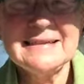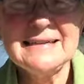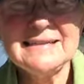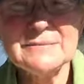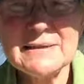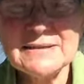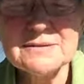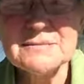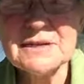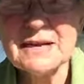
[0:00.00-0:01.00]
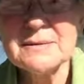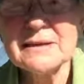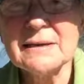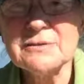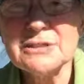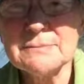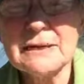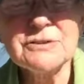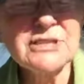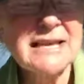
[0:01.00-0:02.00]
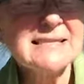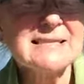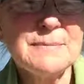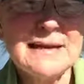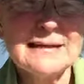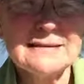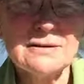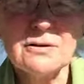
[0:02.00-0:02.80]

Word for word: I spent some time in Mount Shasta back in